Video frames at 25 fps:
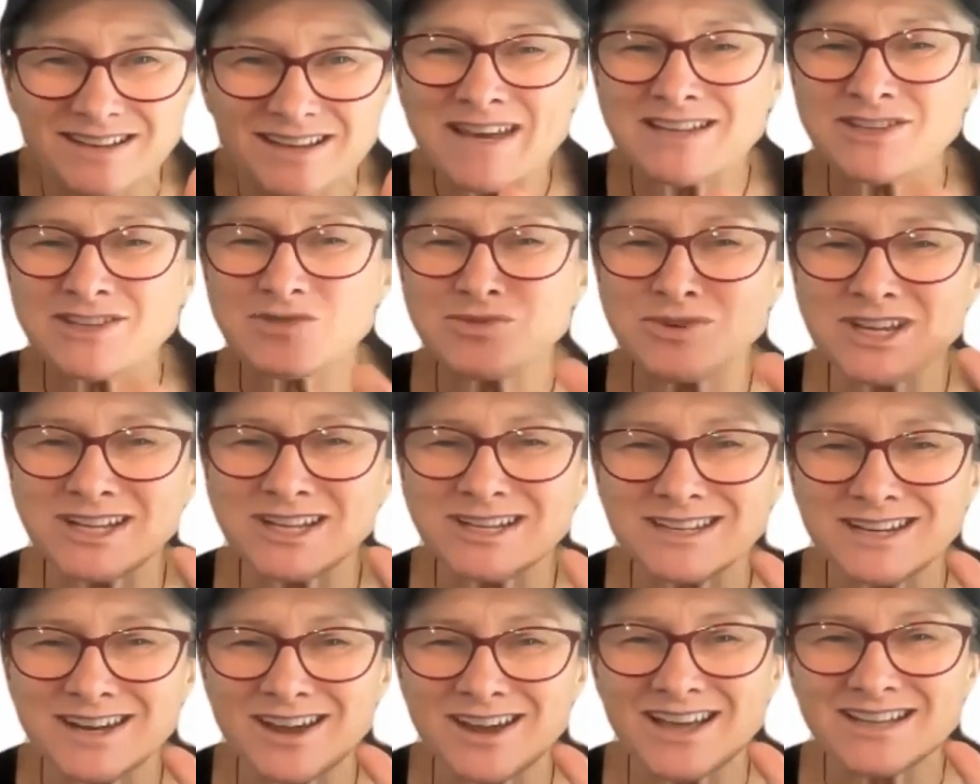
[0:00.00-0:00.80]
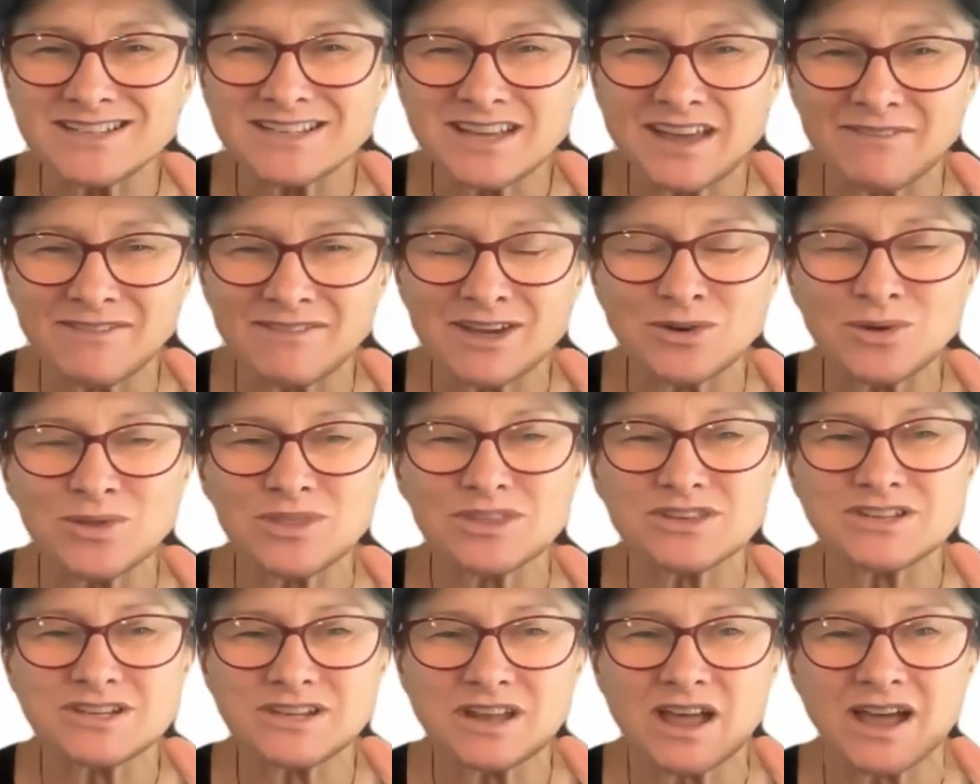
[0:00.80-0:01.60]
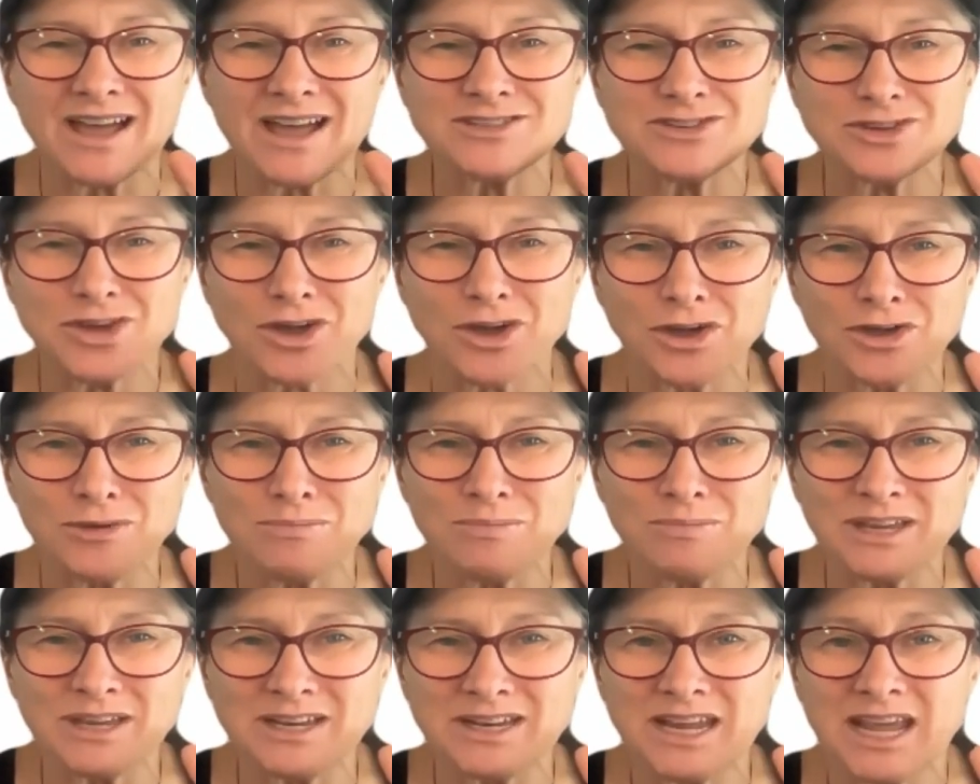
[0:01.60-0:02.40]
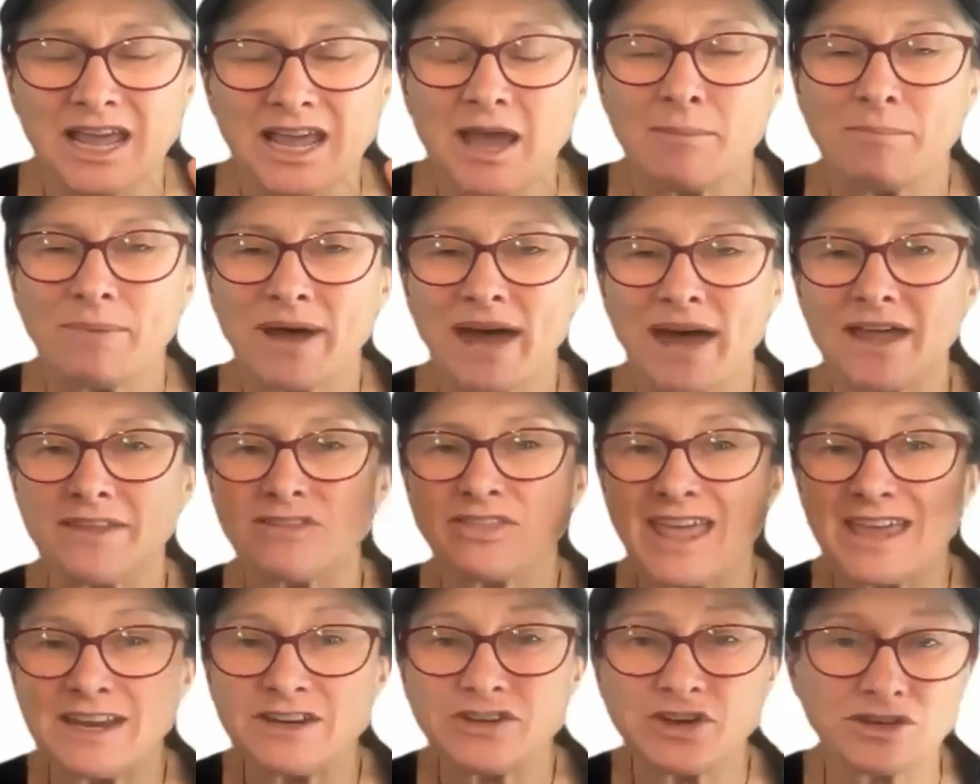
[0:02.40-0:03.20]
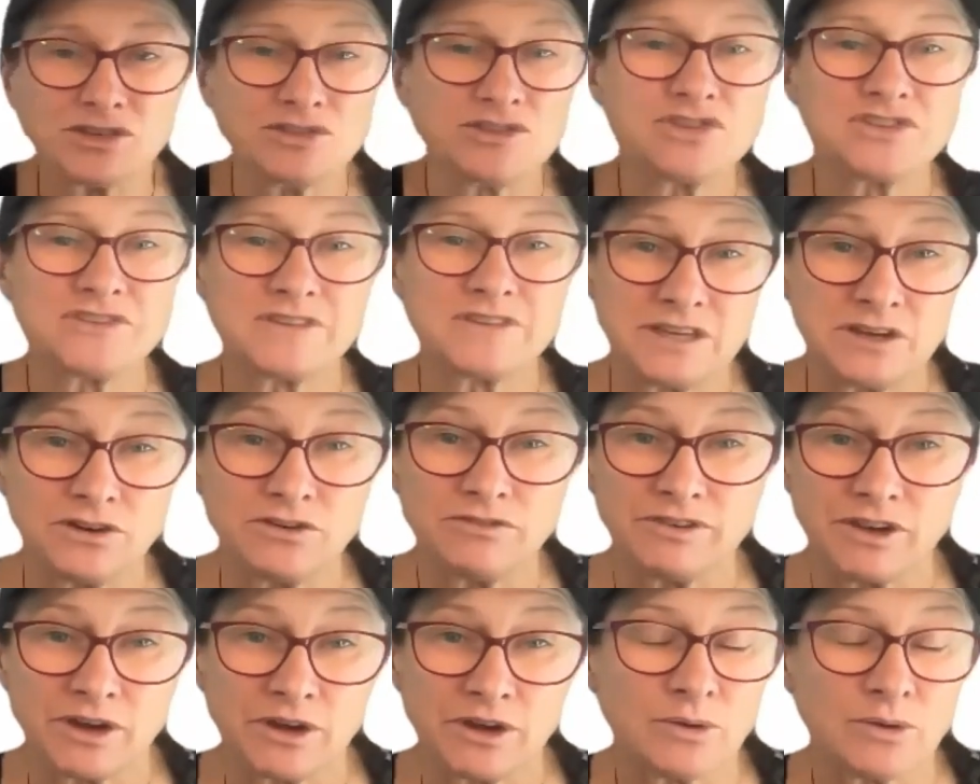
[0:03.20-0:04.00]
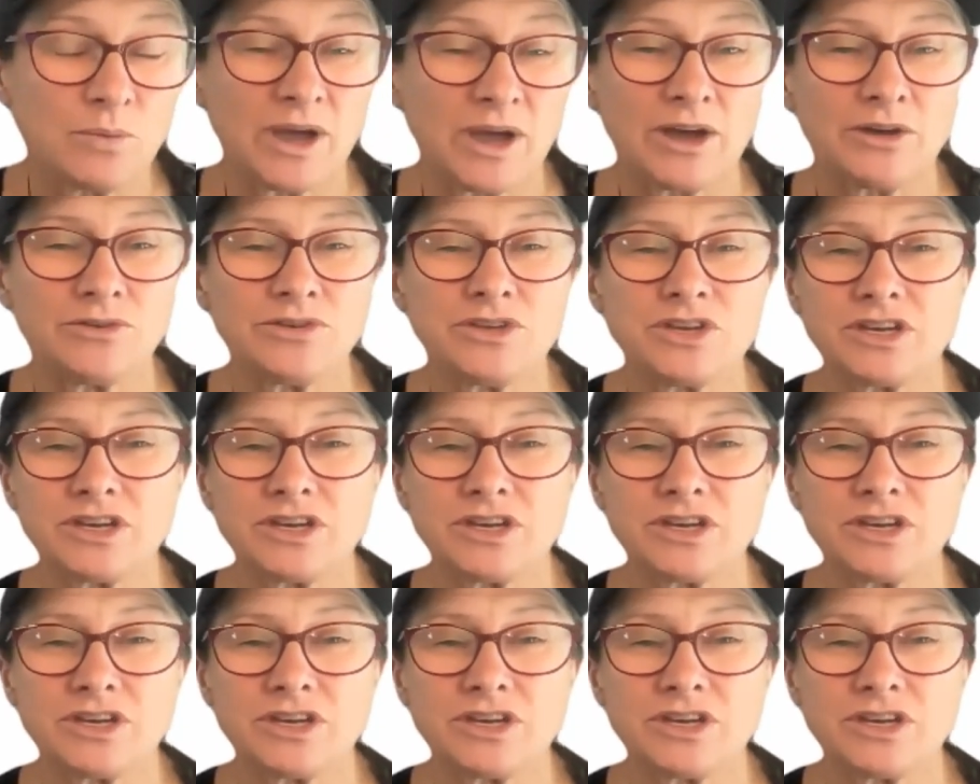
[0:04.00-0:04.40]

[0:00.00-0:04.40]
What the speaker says: It's really nice having all the slides open, but they don't seal very well.